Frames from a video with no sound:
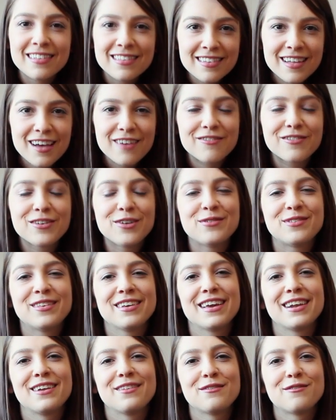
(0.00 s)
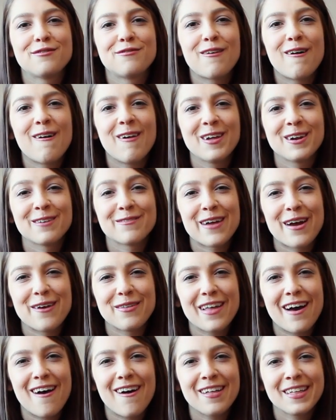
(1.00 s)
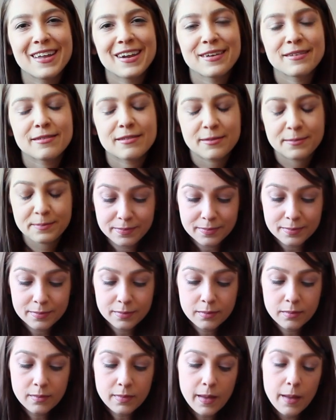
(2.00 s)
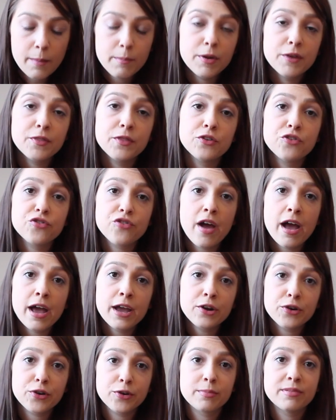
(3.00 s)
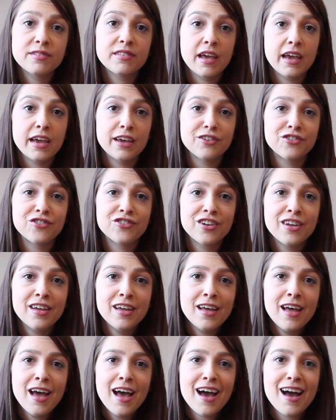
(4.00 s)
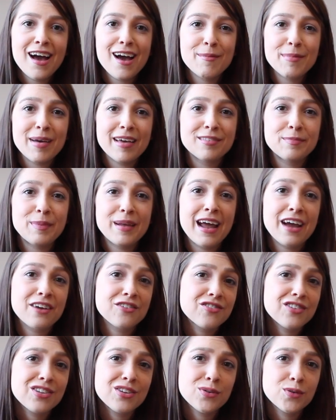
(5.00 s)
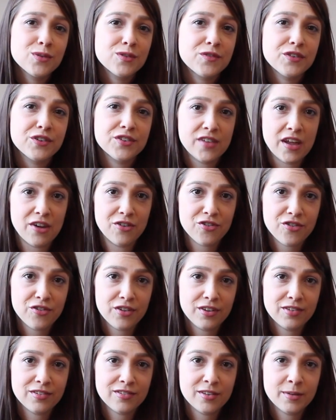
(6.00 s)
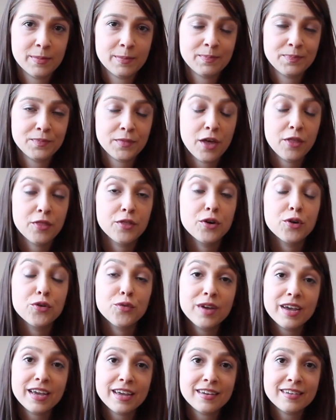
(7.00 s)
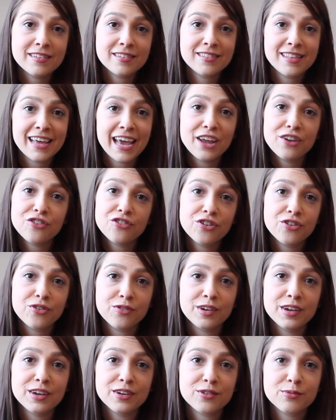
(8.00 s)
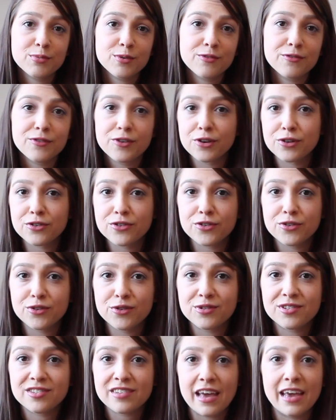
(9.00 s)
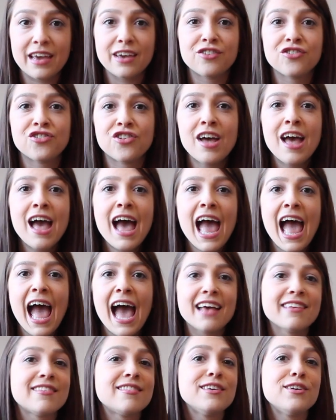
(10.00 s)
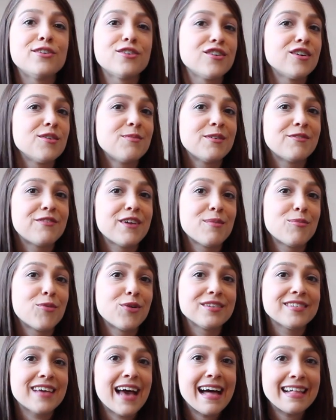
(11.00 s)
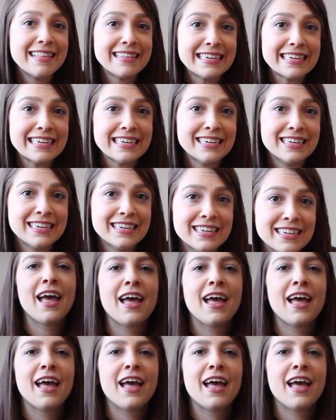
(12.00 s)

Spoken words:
Love using it in the fall and around the holidays. But the dried herb sage has been actually used for centuries. The Greeks, the ancient Greeks, referred to sage as the herb of immortality.